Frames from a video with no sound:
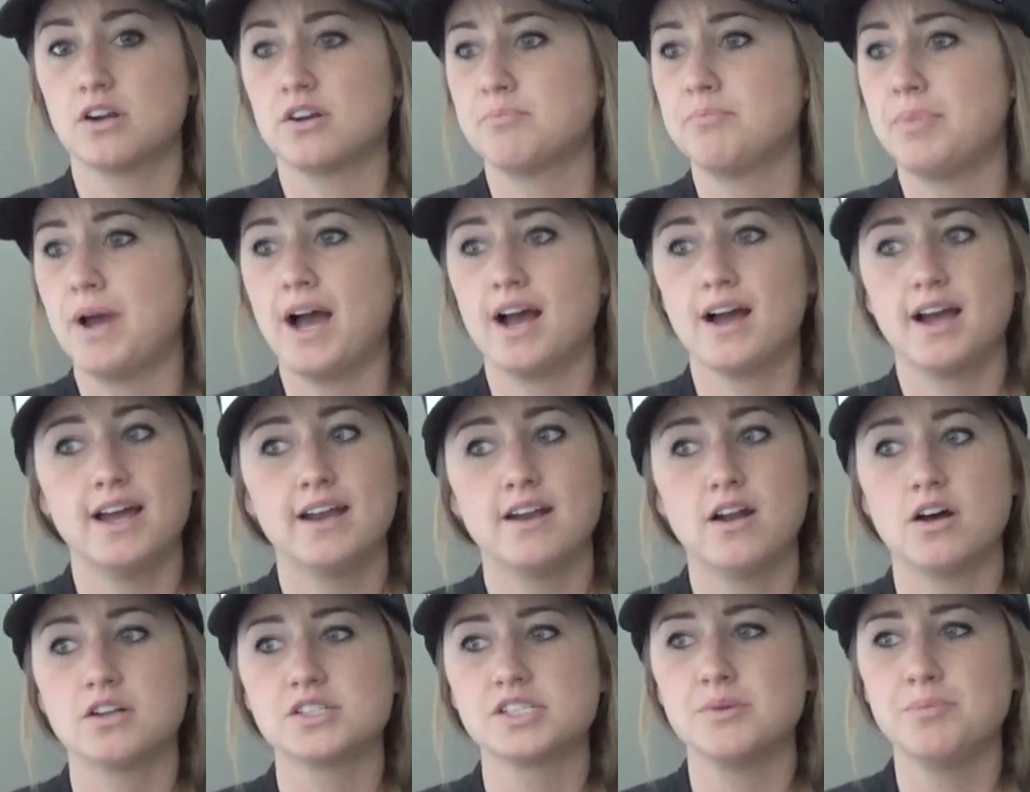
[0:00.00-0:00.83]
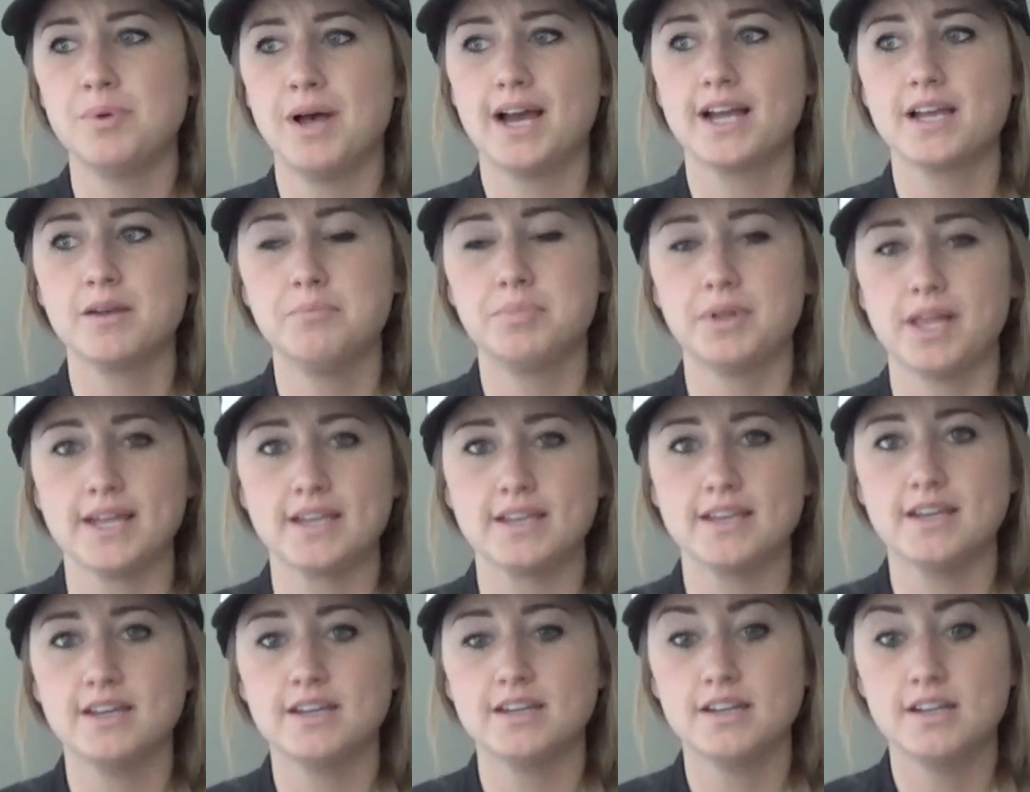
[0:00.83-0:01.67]
And also pack a
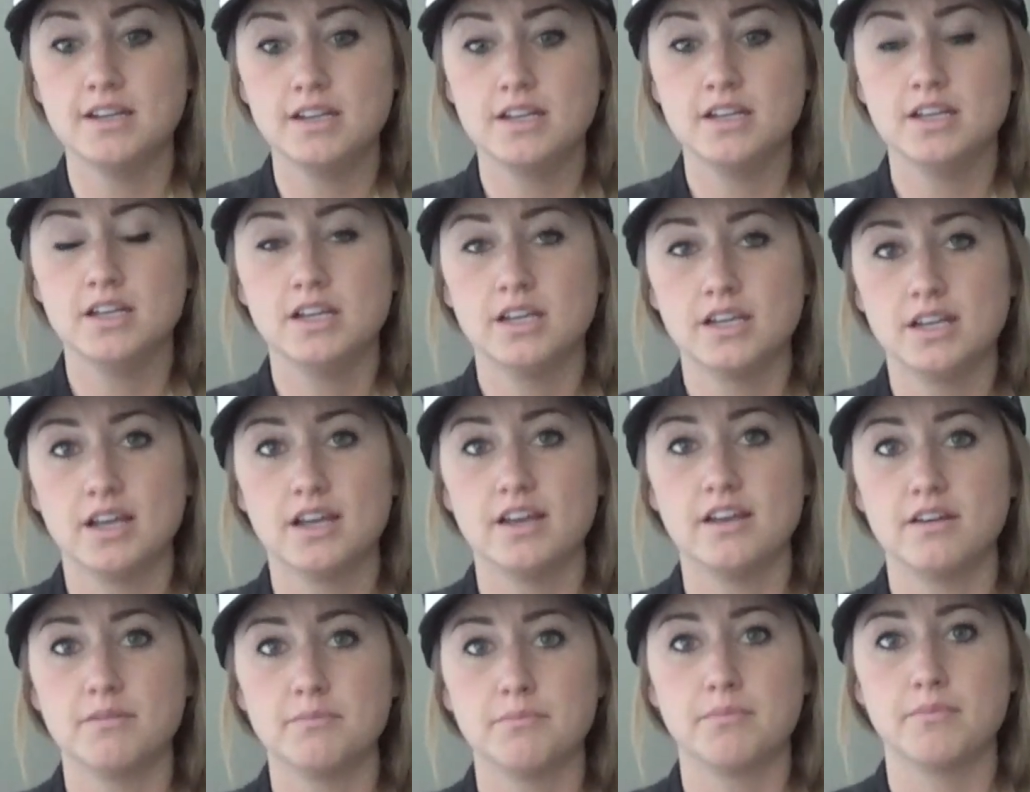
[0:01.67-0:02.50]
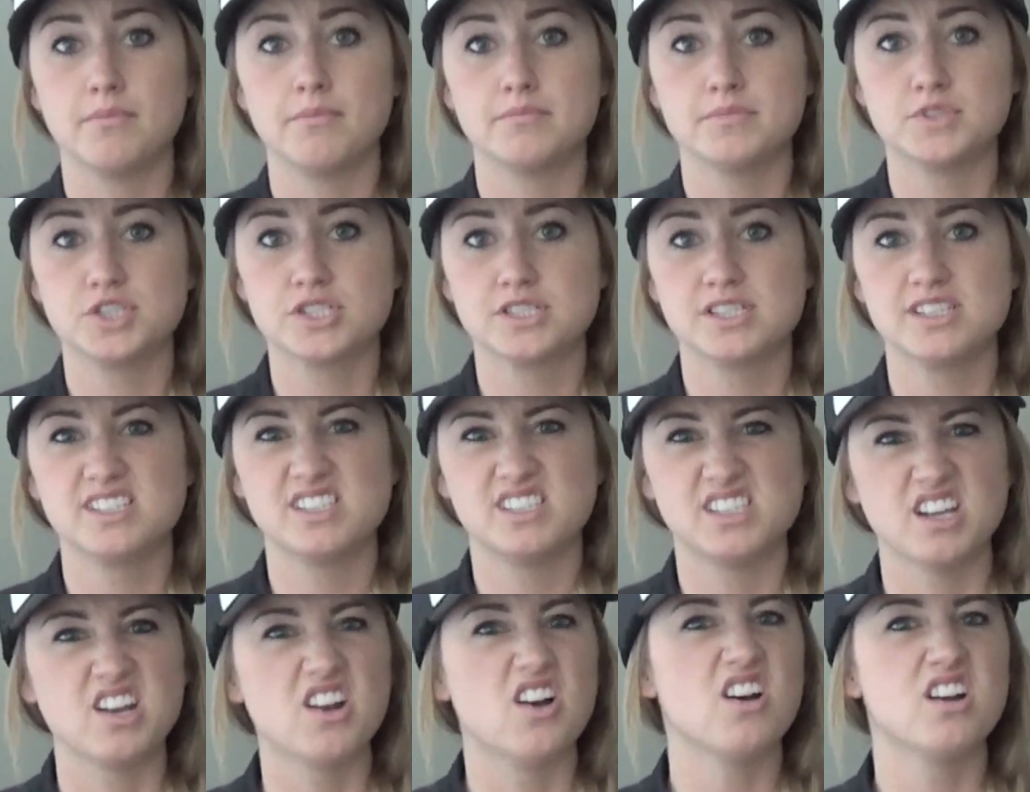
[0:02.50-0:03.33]
blanket just to
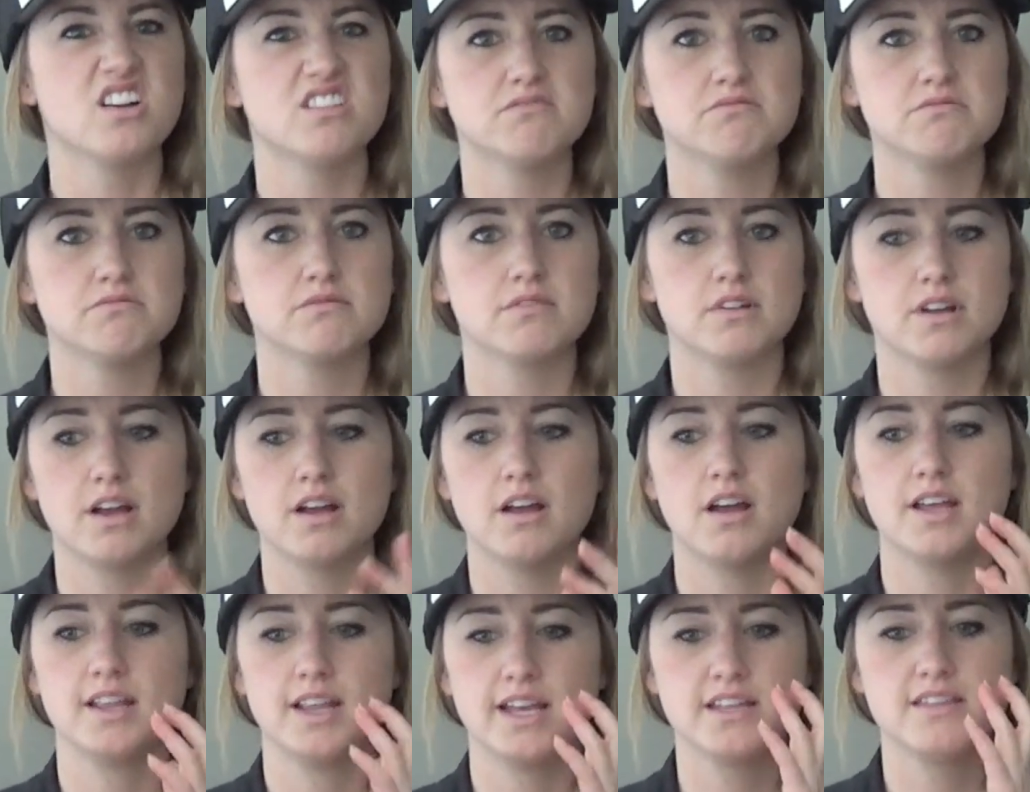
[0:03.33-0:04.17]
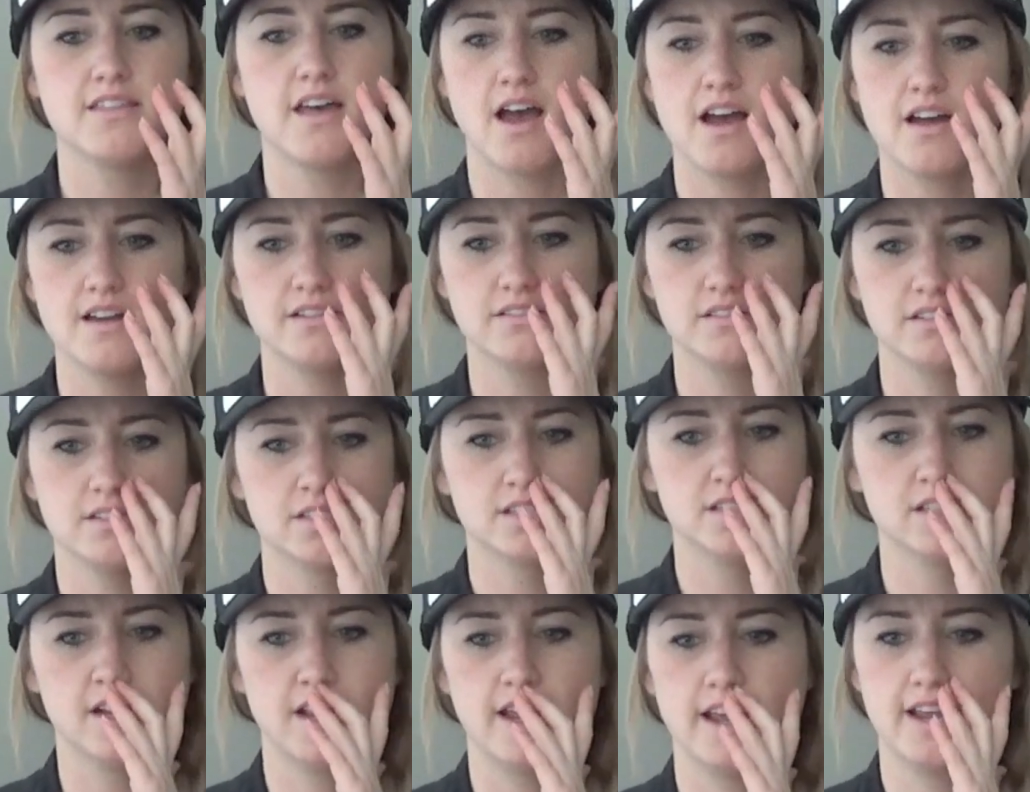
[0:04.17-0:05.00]
sit on. I like that,
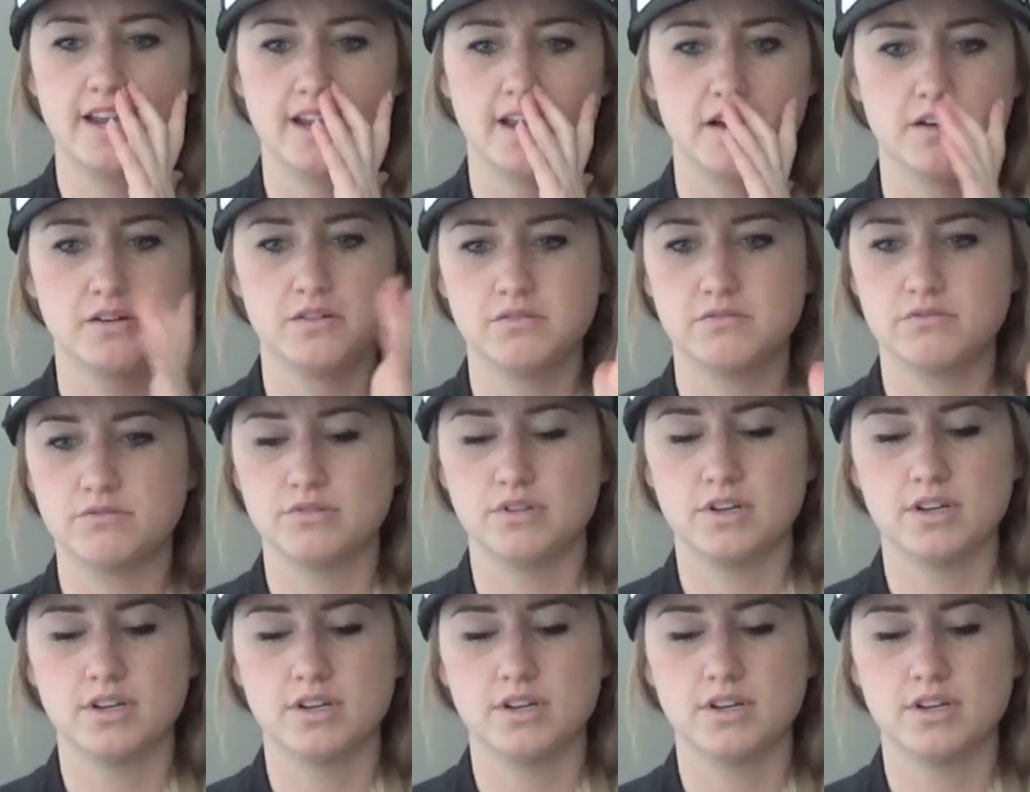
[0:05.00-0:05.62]
to hang out,